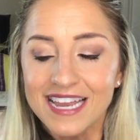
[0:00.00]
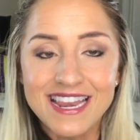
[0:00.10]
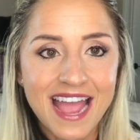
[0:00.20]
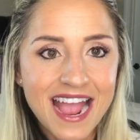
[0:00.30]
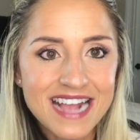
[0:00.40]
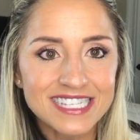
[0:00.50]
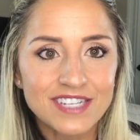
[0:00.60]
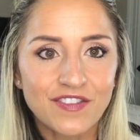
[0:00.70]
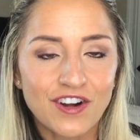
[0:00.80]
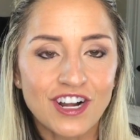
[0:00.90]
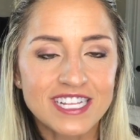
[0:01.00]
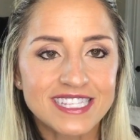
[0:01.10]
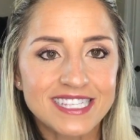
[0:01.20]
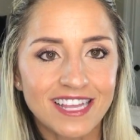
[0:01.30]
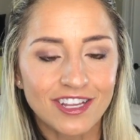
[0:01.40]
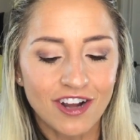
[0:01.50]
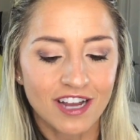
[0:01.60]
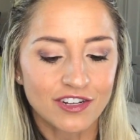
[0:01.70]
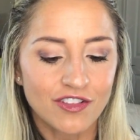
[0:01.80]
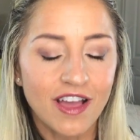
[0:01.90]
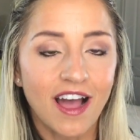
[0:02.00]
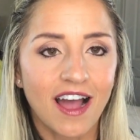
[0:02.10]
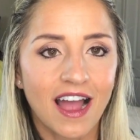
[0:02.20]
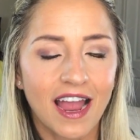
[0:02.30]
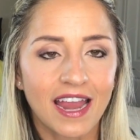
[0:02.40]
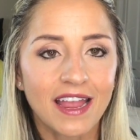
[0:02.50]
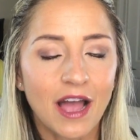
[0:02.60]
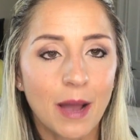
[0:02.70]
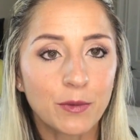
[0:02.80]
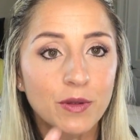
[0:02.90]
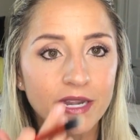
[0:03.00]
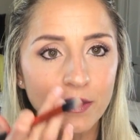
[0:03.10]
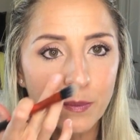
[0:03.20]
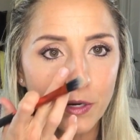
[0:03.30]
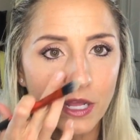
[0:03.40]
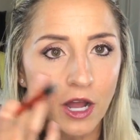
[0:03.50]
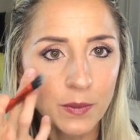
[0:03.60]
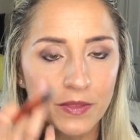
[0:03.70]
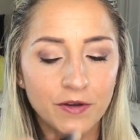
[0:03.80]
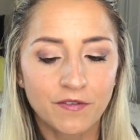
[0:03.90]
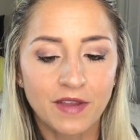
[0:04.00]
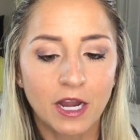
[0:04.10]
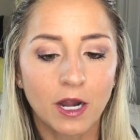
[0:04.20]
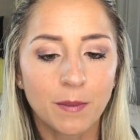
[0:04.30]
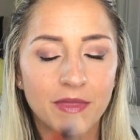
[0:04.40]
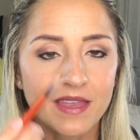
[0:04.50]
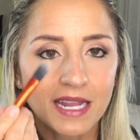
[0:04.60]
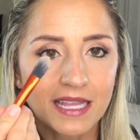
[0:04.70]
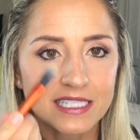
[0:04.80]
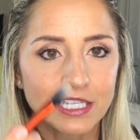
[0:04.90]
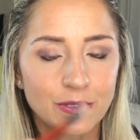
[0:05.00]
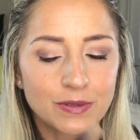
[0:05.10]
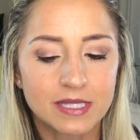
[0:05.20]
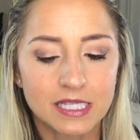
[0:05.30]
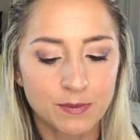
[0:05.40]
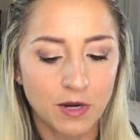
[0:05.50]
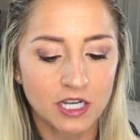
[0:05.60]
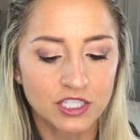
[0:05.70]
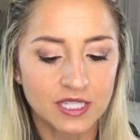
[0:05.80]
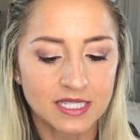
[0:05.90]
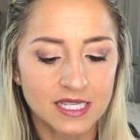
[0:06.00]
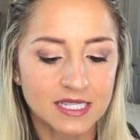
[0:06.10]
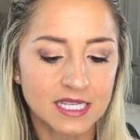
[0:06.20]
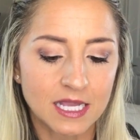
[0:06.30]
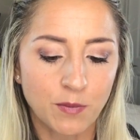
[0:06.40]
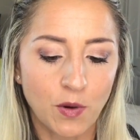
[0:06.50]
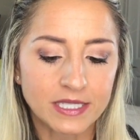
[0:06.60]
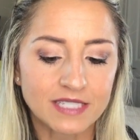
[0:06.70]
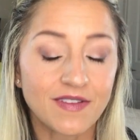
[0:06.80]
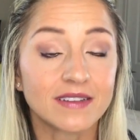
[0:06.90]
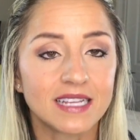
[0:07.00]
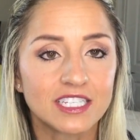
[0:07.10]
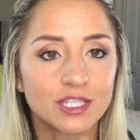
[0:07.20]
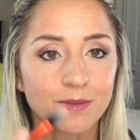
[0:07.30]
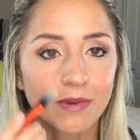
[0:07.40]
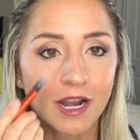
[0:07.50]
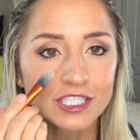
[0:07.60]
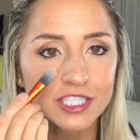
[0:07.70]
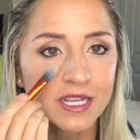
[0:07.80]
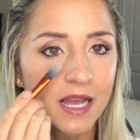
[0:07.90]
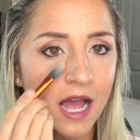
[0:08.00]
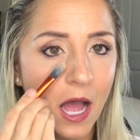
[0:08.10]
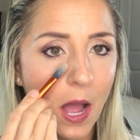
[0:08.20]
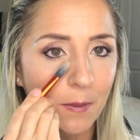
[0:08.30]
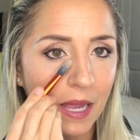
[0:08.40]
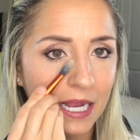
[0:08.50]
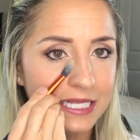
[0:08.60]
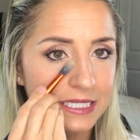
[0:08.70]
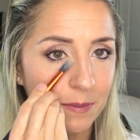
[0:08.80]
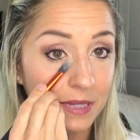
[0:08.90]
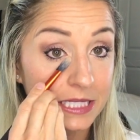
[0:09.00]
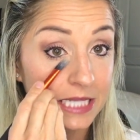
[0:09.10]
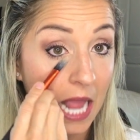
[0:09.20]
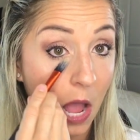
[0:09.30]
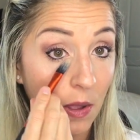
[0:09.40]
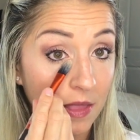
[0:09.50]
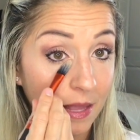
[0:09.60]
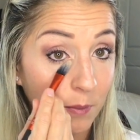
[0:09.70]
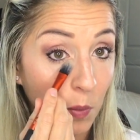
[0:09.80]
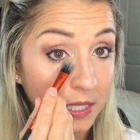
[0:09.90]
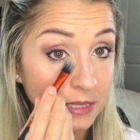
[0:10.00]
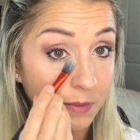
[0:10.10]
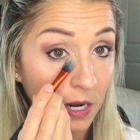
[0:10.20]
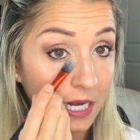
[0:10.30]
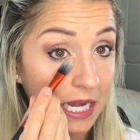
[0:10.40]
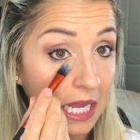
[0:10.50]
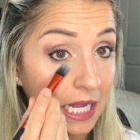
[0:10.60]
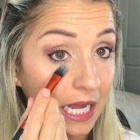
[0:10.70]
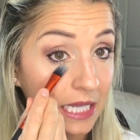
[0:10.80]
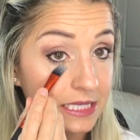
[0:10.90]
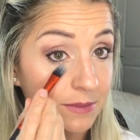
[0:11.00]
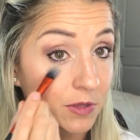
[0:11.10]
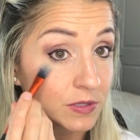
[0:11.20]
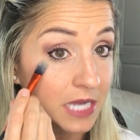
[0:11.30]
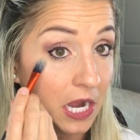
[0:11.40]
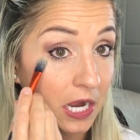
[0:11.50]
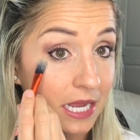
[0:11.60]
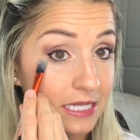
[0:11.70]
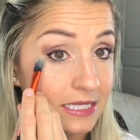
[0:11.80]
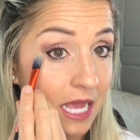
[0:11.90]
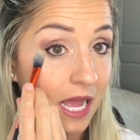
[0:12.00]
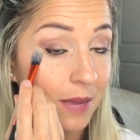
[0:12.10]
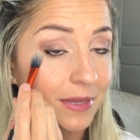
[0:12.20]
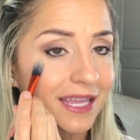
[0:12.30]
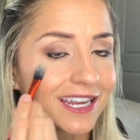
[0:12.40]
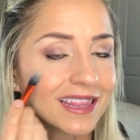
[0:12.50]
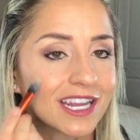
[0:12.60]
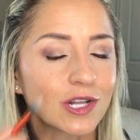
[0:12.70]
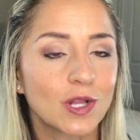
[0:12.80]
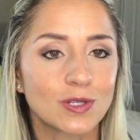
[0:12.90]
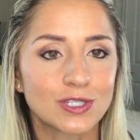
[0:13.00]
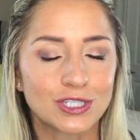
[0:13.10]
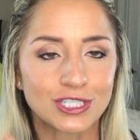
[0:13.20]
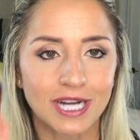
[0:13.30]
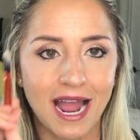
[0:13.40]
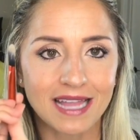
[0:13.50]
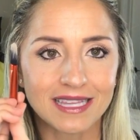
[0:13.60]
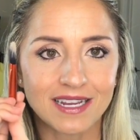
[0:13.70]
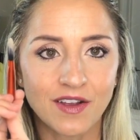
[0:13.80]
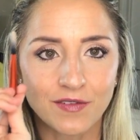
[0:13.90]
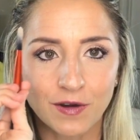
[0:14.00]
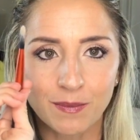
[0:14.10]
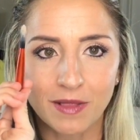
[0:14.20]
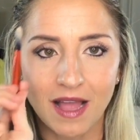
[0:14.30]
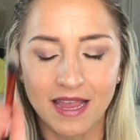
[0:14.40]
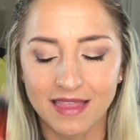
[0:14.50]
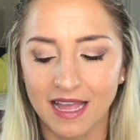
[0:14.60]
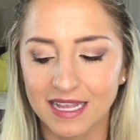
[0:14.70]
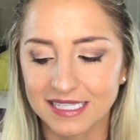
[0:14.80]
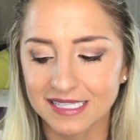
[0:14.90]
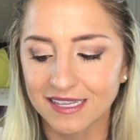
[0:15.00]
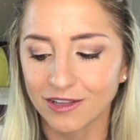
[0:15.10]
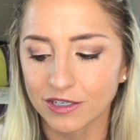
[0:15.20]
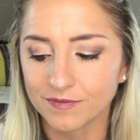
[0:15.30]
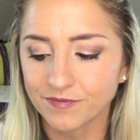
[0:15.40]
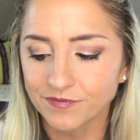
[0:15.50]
Next, for concealer under the eye, you can either put it on with your finger, but then I like to use this brush. This is the pointed foundation brush to blend it out, and that pointed part can get in some of those areas and get a little closer to your eyelid for applying that concealer.